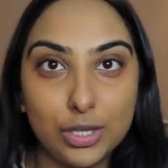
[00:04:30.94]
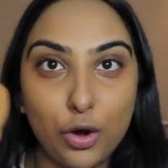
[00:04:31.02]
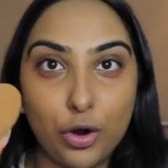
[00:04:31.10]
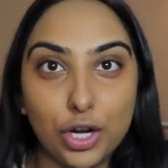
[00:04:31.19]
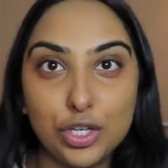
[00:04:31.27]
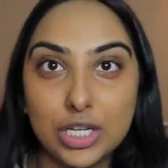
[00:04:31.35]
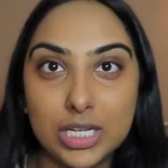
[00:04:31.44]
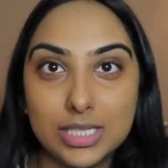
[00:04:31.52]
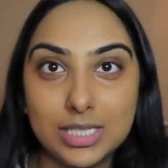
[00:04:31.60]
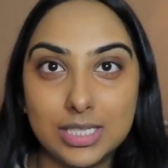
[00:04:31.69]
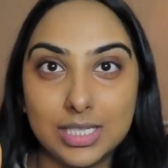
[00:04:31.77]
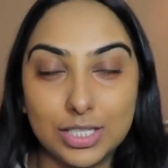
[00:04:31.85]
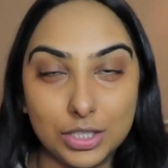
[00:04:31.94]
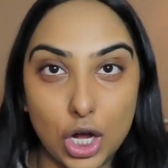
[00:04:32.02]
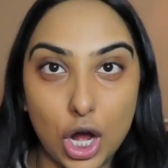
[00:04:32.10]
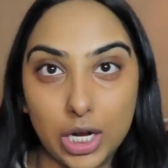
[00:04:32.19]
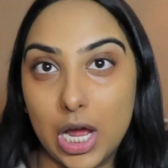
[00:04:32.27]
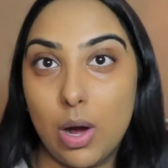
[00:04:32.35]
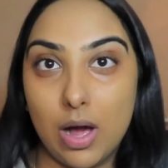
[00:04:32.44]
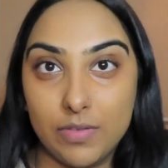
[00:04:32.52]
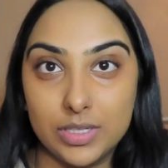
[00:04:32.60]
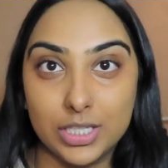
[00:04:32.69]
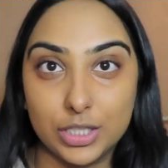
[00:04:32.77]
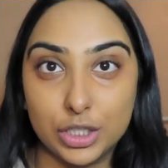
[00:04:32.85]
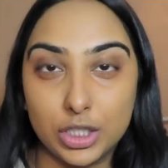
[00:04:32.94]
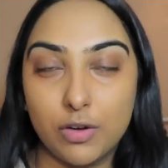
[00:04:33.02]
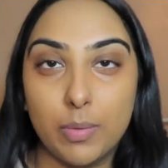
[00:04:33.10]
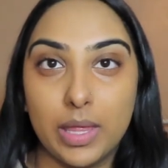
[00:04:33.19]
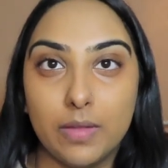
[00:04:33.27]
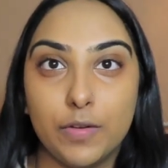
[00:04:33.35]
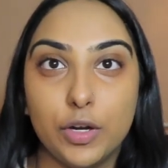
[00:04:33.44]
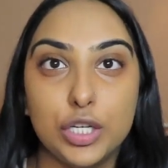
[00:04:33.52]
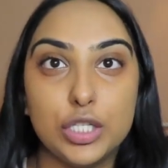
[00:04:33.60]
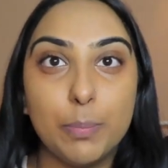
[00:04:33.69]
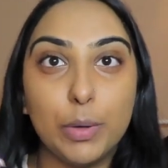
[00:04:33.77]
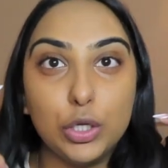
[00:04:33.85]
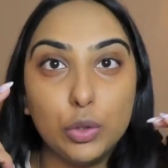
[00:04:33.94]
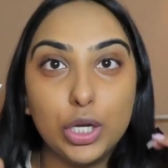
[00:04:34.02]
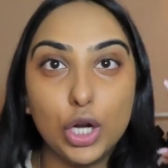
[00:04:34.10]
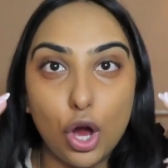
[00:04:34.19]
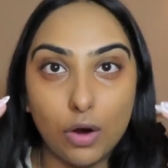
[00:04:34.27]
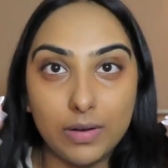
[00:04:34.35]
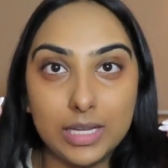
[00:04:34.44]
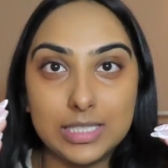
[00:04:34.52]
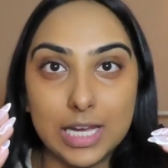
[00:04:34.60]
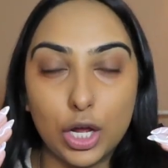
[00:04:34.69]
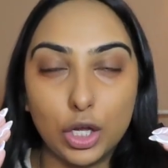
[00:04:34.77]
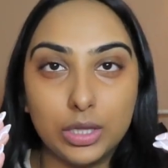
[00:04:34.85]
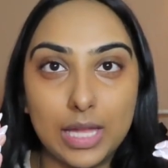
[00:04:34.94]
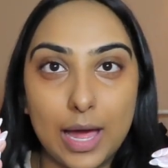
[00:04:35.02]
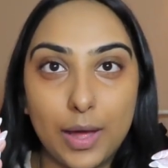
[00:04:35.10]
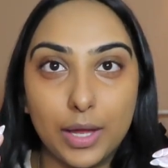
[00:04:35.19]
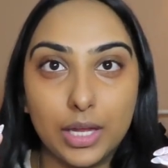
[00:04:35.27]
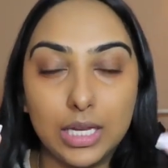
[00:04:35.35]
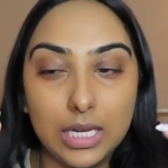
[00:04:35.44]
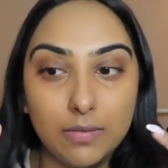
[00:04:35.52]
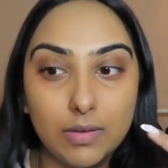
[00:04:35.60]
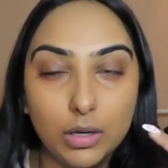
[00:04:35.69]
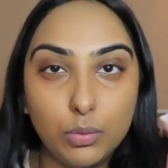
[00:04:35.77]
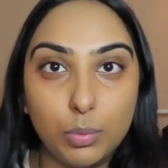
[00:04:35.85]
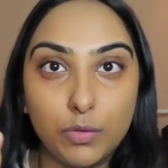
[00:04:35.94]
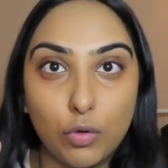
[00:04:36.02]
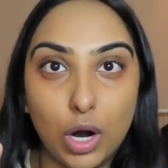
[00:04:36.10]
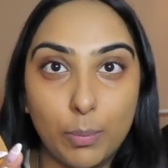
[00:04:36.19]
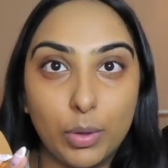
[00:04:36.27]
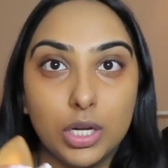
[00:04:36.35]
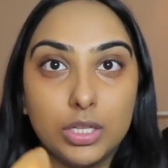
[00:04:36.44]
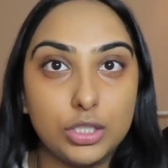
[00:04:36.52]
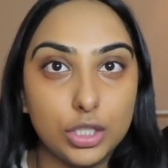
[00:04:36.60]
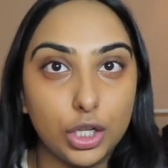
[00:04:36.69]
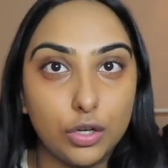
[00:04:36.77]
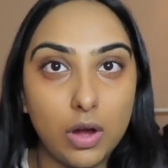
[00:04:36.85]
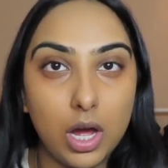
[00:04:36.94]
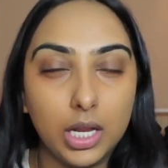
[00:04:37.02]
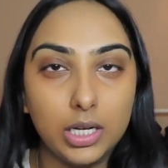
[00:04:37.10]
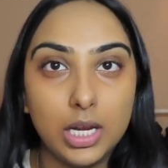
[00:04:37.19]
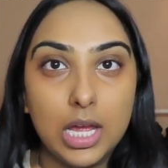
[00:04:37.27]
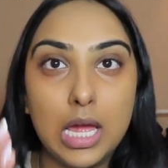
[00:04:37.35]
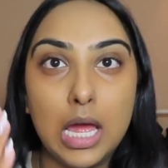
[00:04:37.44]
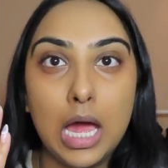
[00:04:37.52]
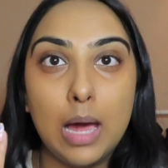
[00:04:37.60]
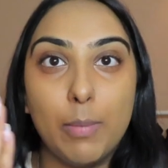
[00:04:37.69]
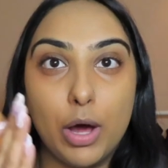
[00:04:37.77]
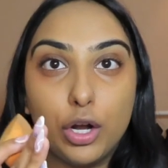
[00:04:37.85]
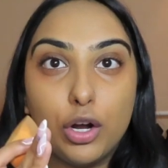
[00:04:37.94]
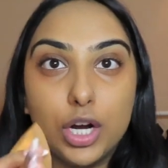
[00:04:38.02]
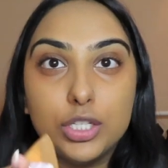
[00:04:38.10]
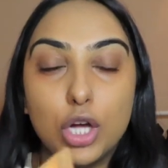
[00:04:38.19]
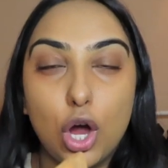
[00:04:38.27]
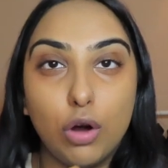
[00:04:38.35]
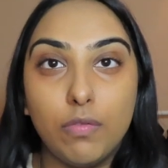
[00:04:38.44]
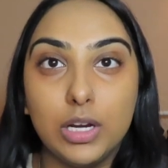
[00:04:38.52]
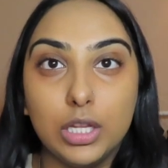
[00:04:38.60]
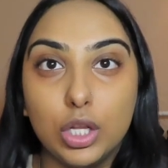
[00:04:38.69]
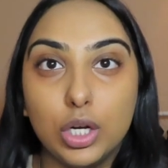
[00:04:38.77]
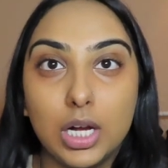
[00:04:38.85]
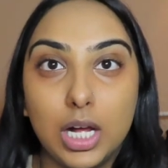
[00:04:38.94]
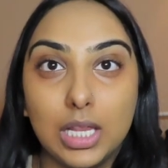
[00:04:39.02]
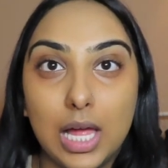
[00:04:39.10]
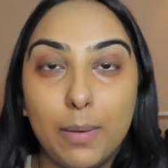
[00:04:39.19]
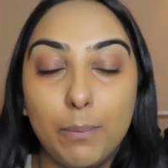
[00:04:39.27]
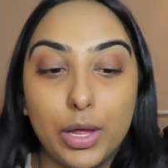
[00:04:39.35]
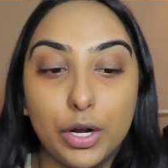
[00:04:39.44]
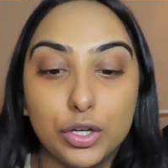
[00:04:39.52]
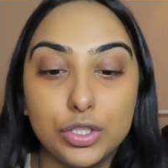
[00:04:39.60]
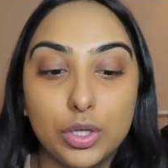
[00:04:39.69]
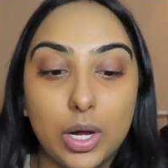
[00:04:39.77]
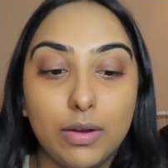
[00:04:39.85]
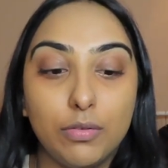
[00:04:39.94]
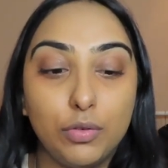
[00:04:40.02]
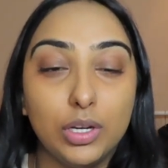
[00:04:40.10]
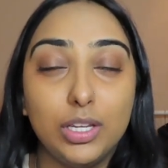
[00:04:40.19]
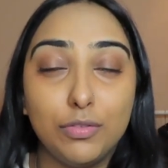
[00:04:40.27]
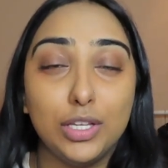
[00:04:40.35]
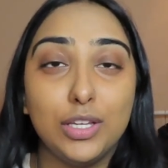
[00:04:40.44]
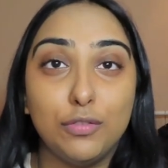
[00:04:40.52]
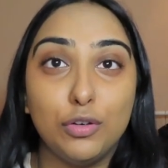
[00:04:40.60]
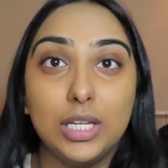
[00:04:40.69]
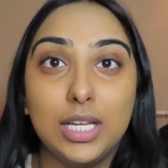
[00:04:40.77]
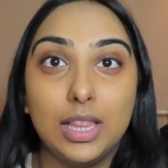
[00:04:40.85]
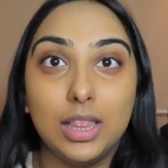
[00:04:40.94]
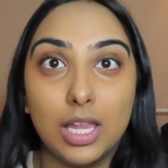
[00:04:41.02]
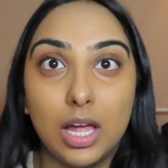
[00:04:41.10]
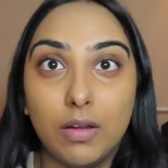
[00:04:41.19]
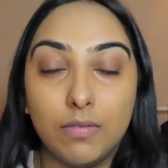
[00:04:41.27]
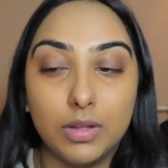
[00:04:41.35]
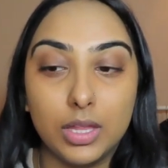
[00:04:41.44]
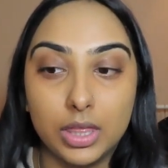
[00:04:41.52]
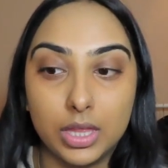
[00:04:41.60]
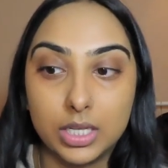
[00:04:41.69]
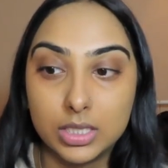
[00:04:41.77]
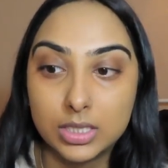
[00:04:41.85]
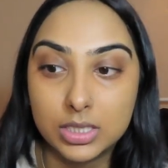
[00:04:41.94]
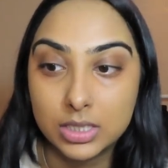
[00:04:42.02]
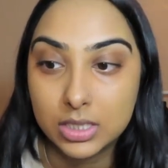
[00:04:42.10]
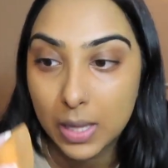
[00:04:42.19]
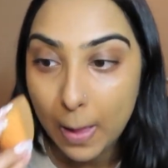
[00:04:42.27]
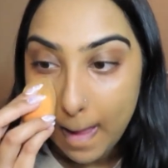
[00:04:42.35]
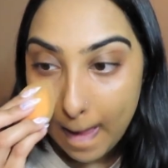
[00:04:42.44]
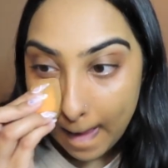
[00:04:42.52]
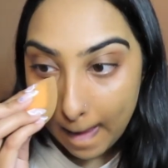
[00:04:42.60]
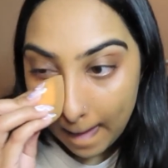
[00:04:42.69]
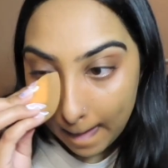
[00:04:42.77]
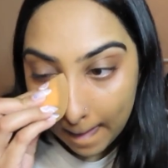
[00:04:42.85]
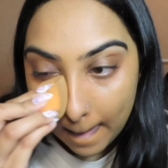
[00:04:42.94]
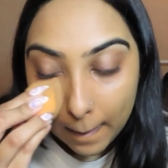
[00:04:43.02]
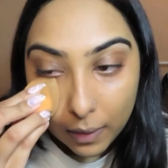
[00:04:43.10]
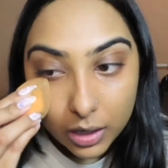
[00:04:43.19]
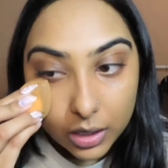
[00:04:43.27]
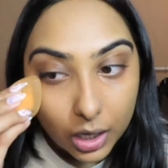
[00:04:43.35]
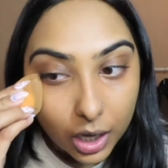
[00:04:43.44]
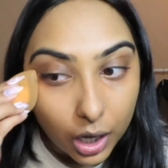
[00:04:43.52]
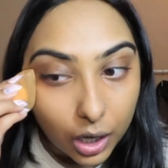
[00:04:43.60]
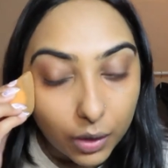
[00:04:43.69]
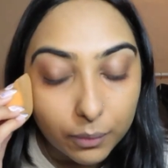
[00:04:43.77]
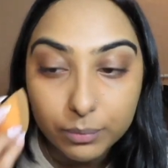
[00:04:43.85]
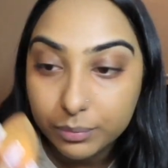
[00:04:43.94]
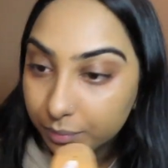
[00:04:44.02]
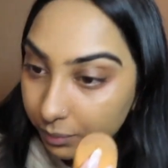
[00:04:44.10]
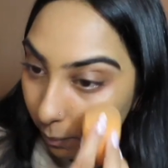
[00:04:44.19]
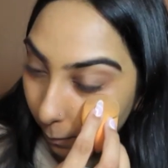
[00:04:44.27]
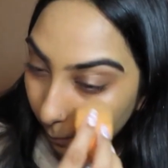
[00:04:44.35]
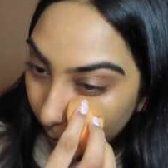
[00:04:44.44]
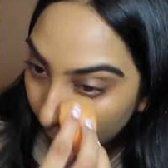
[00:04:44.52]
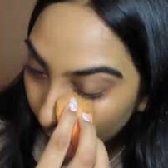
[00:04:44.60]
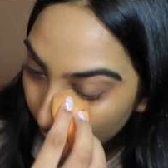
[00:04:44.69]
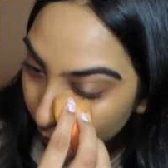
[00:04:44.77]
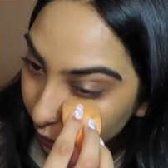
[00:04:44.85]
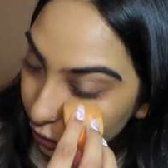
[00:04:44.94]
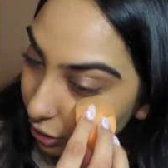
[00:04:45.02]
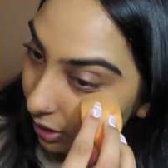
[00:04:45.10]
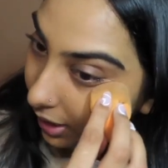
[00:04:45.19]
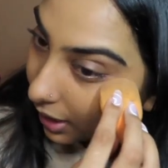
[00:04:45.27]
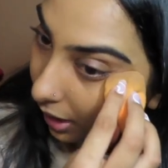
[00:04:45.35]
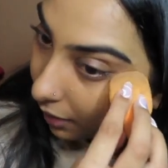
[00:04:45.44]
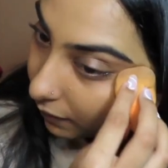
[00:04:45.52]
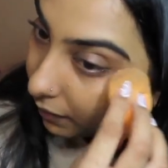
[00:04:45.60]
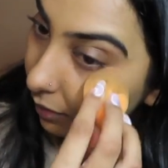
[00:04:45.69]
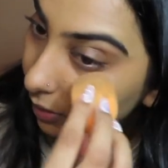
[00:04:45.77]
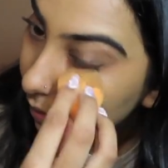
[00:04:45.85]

the orangeness is gone now obviously because it's covered by the foundation but you can already tell that even before I put concealer on my under eyes already look a lot better so I really really really love this um, corrector that I have.